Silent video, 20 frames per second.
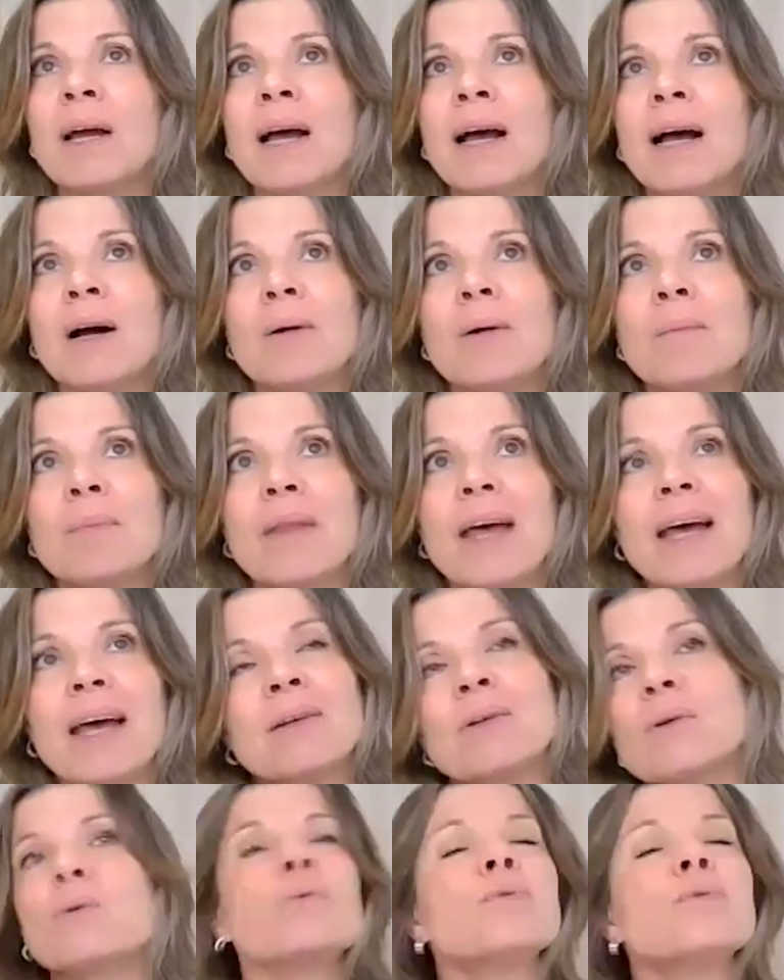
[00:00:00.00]

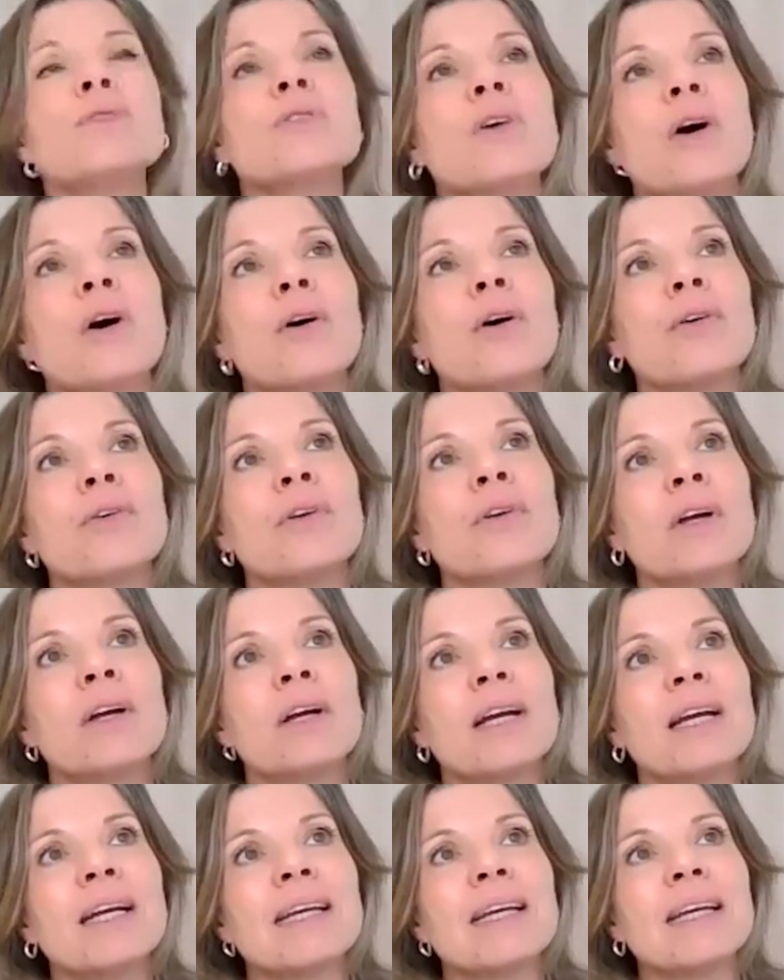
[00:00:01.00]
And also,
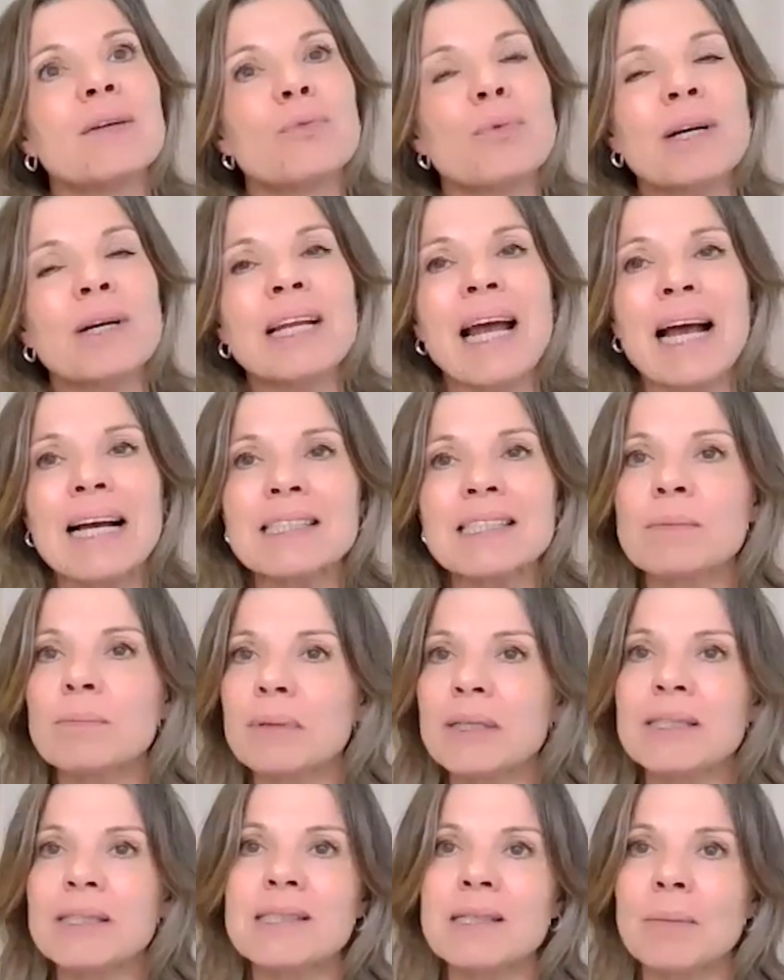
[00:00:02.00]
it really hasn't
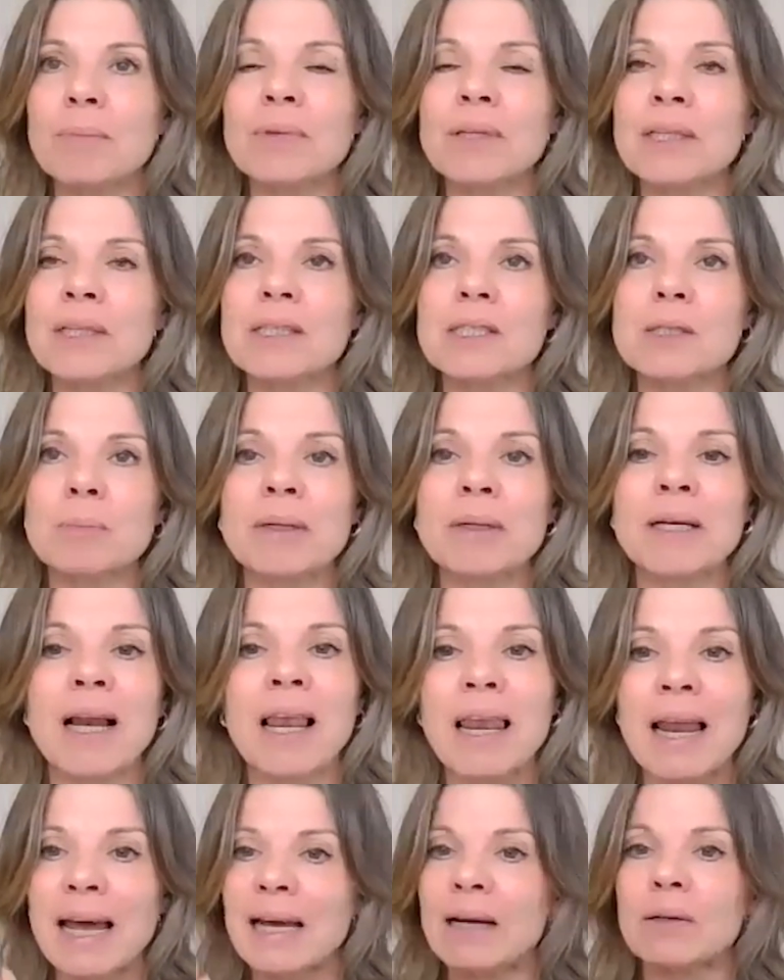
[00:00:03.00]
been something that's been
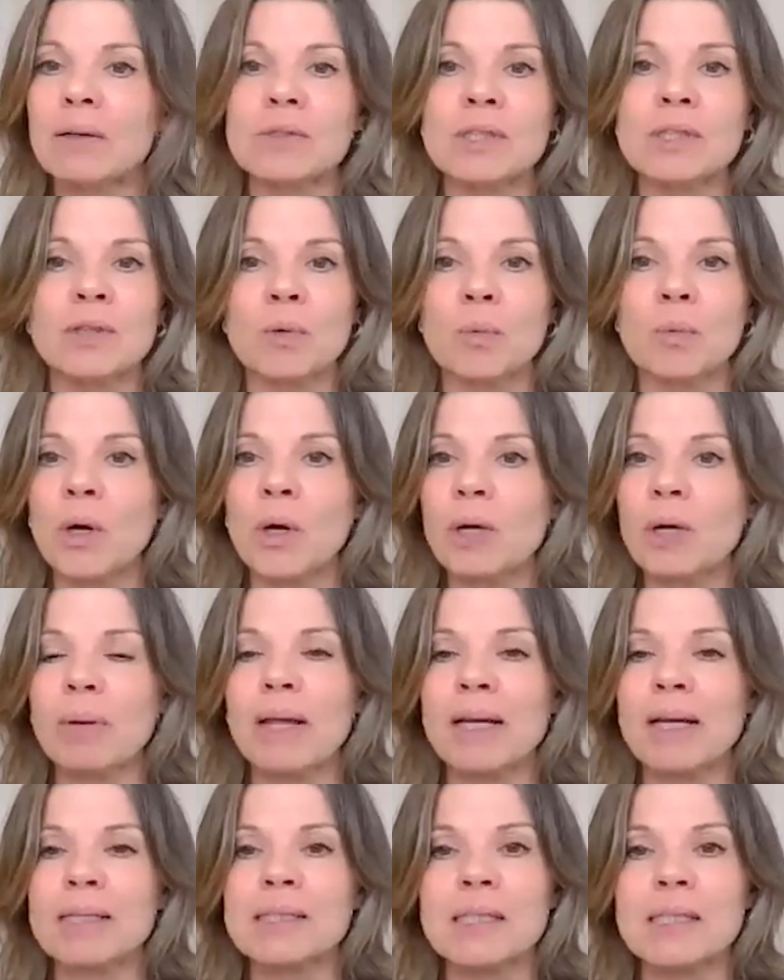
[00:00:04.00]
allowed in the
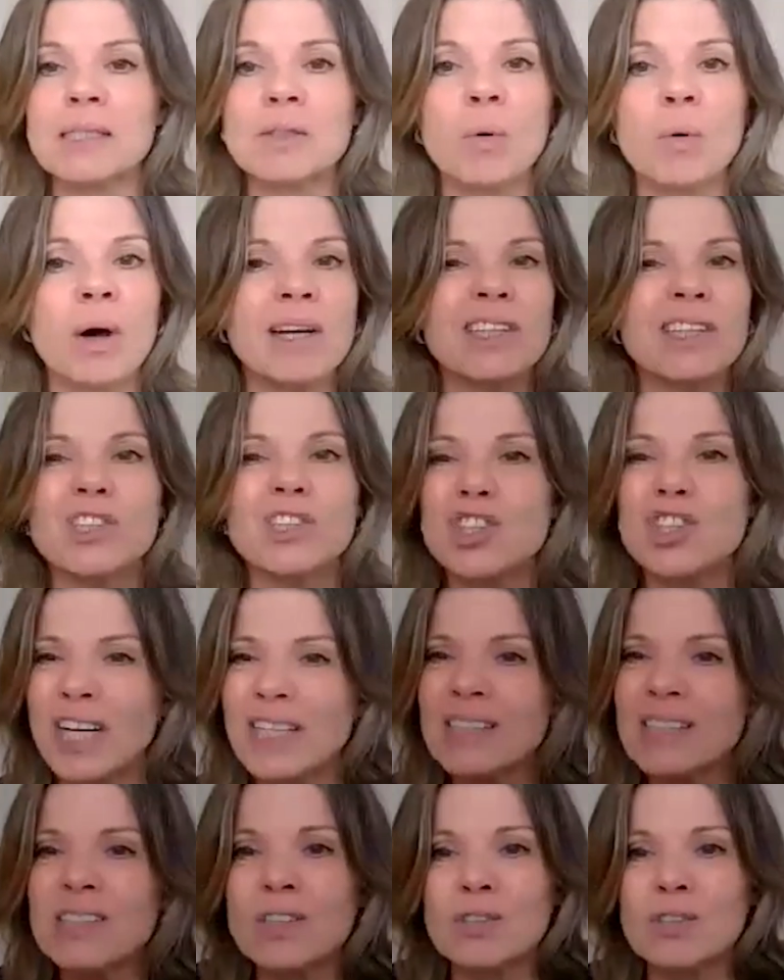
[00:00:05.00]
workplace. There's quite a
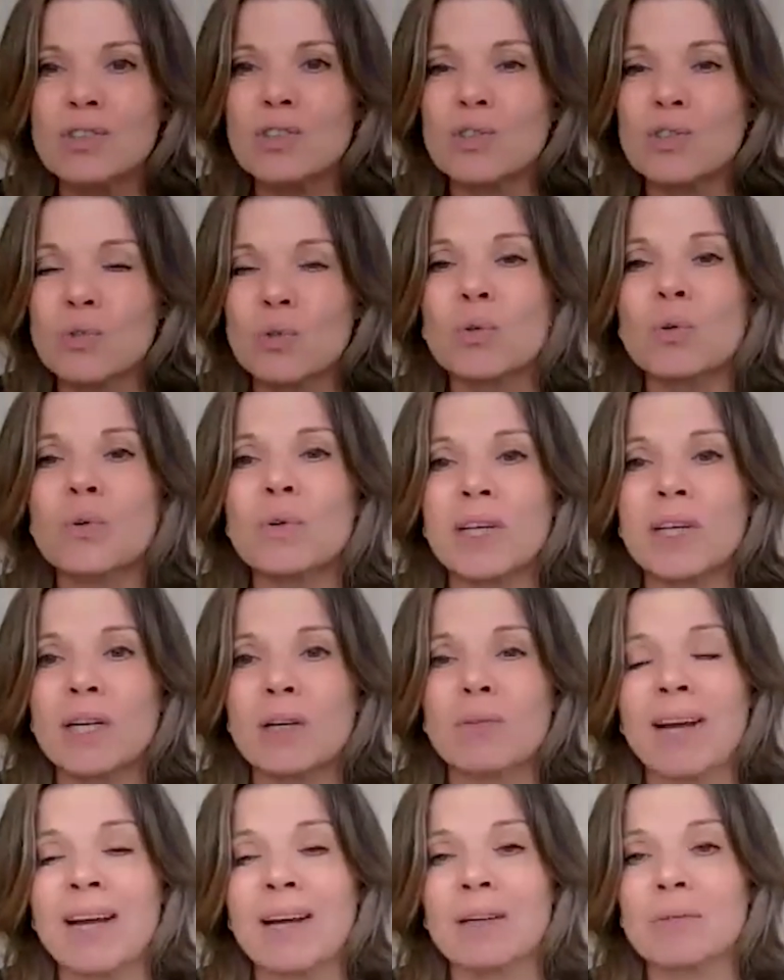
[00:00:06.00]
gendered story
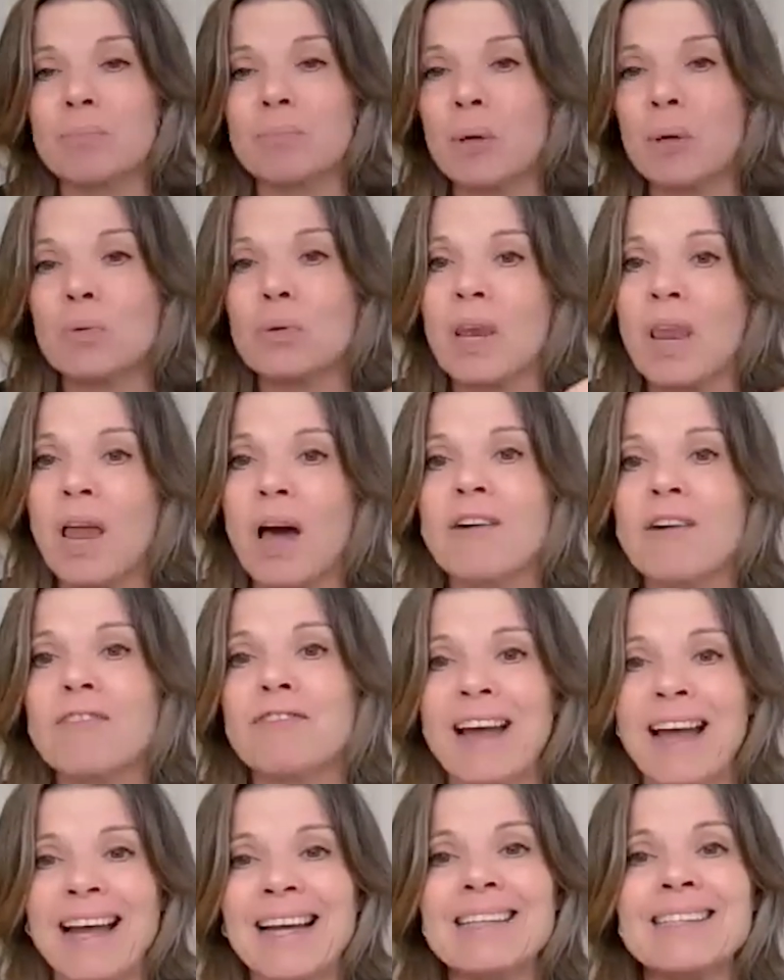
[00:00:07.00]
around both love
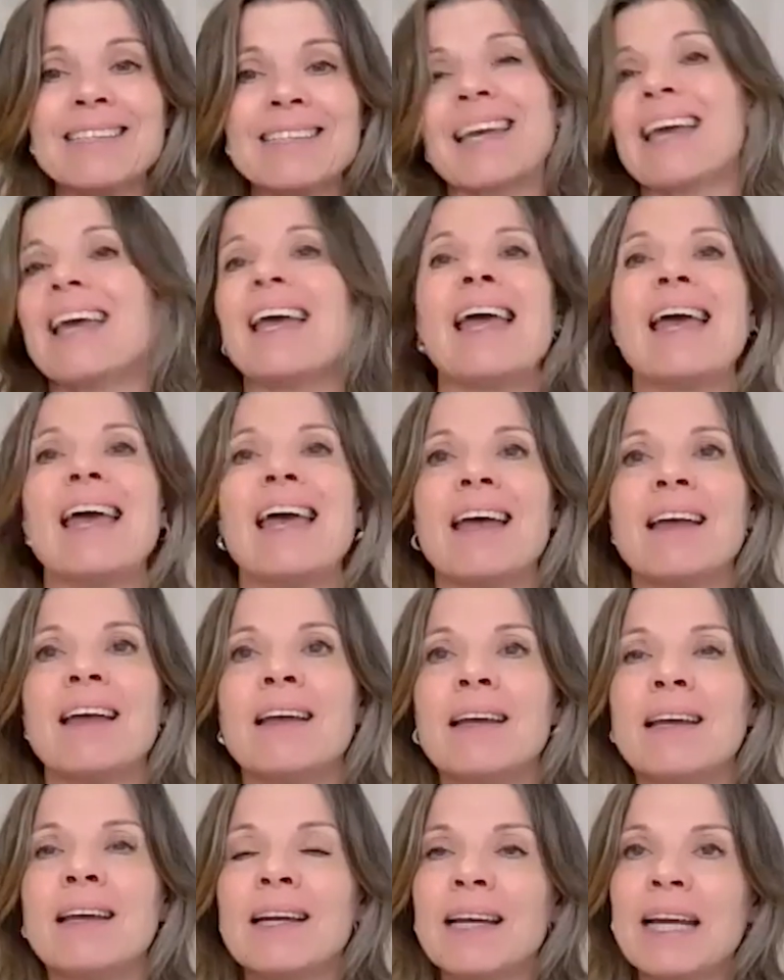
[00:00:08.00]
and care,
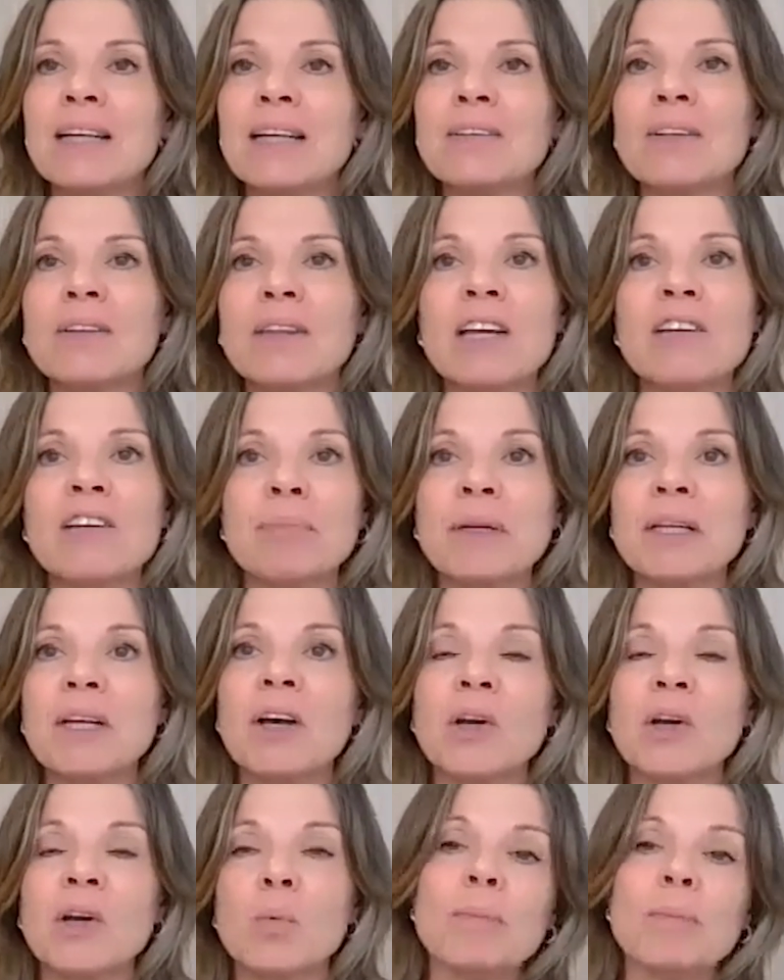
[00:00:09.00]
in that they've been
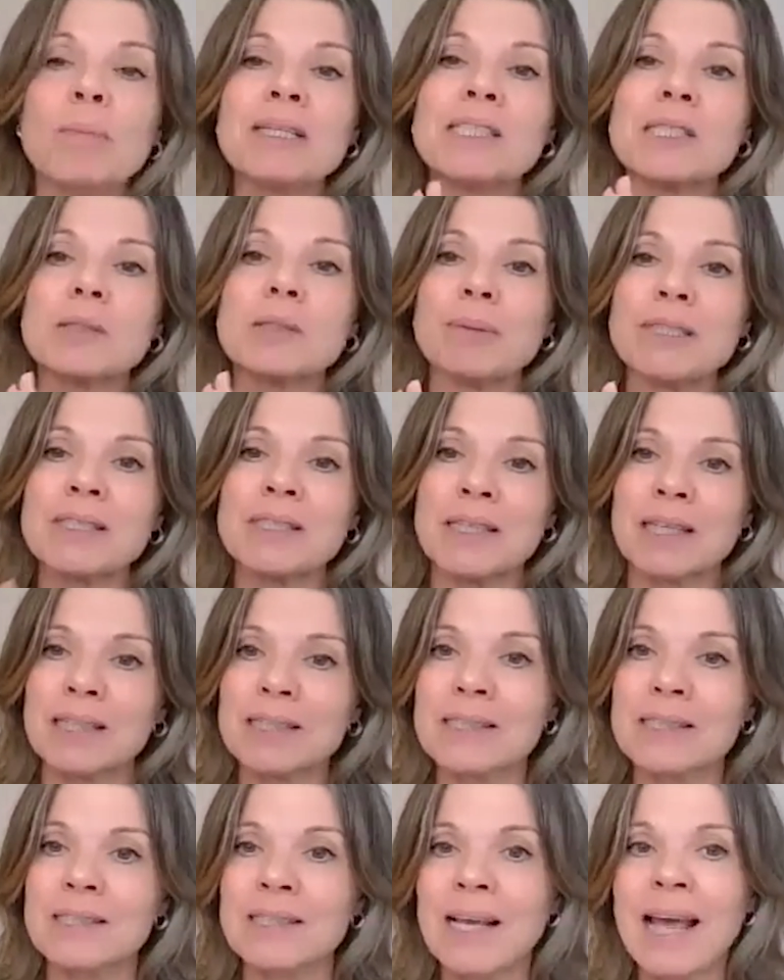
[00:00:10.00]
kind of women's
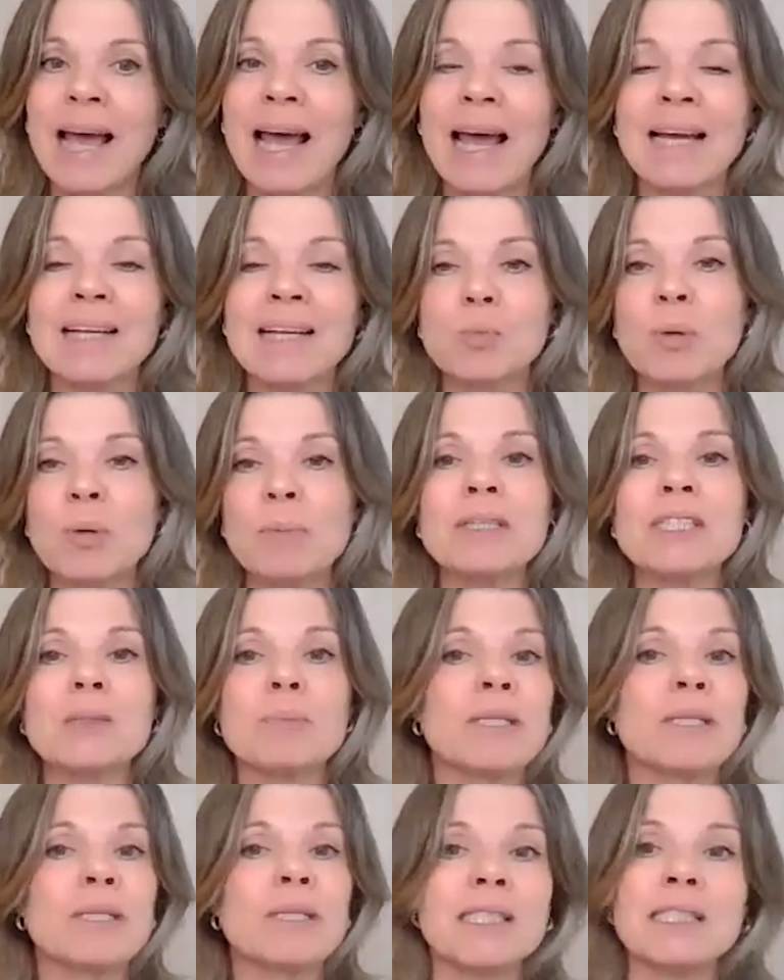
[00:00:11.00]
business and women's
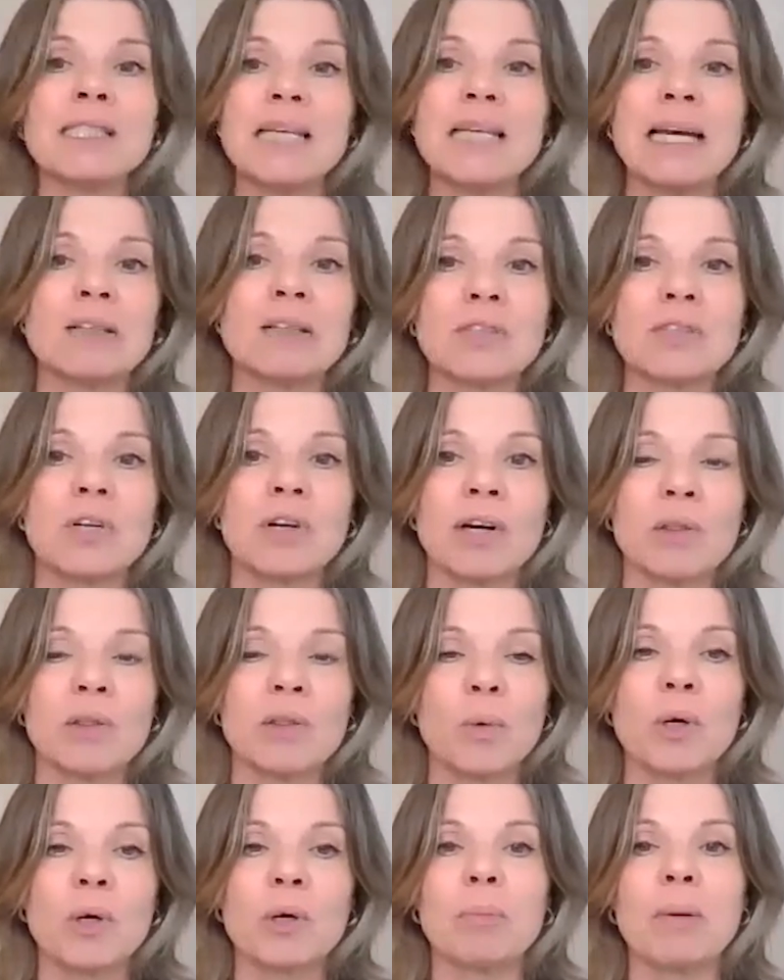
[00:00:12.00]
business outside of the
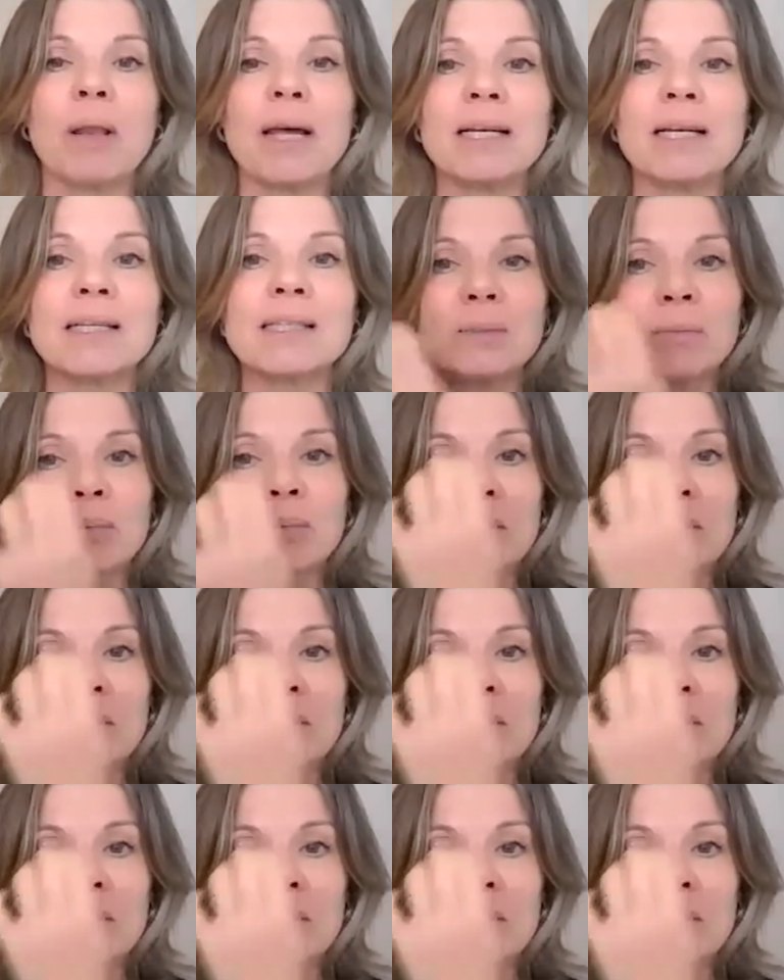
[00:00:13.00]
workplace.